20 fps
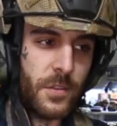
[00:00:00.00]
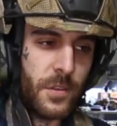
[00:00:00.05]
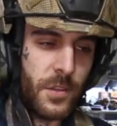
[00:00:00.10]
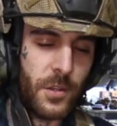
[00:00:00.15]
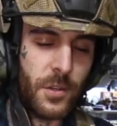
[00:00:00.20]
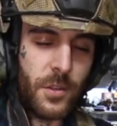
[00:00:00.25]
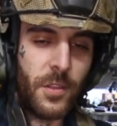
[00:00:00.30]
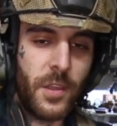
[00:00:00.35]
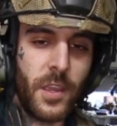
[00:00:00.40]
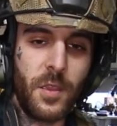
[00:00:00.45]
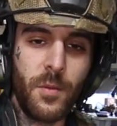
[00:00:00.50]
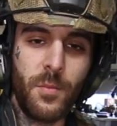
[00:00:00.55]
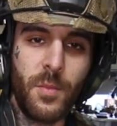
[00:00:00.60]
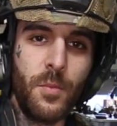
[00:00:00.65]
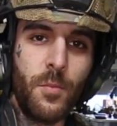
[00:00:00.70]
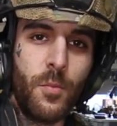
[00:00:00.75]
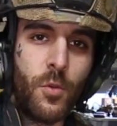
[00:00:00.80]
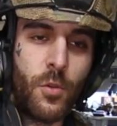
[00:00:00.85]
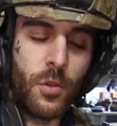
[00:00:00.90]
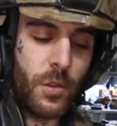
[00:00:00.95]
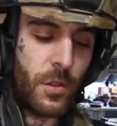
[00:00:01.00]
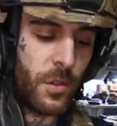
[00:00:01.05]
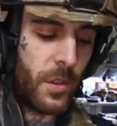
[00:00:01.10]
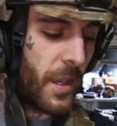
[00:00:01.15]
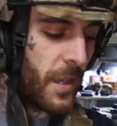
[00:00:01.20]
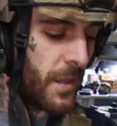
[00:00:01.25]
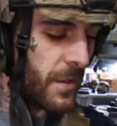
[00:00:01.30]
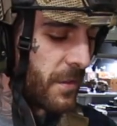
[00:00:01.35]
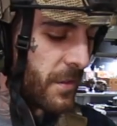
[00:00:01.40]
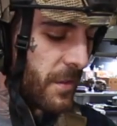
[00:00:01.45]
You know, they could be more or
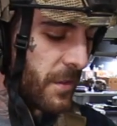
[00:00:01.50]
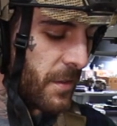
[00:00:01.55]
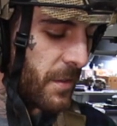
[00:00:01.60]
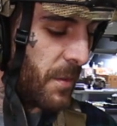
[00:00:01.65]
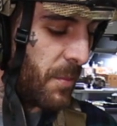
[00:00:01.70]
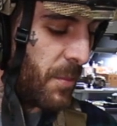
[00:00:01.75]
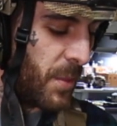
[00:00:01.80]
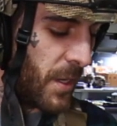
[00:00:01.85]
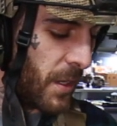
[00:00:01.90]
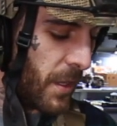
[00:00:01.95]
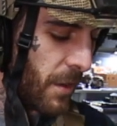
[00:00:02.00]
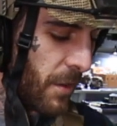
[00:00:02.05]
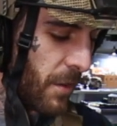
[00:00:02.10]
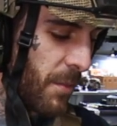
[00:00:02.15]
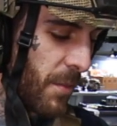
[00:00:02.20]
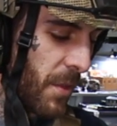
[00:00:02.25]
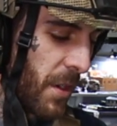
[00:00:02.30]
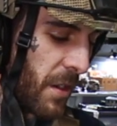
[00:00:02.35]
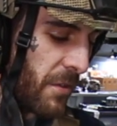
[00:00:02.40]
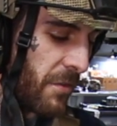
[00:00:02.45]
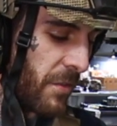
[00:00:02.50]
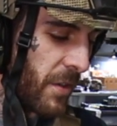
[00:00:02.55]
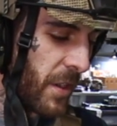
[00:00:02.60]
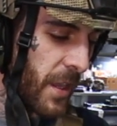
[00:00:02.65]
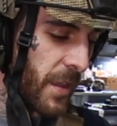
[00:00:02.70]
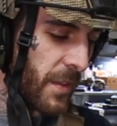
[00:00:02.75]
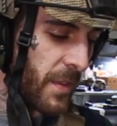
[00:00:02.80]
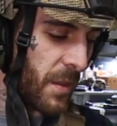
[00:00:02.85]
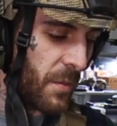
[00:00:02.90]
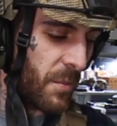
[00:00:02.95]
less depending on
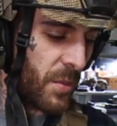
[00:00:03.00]
modifying them,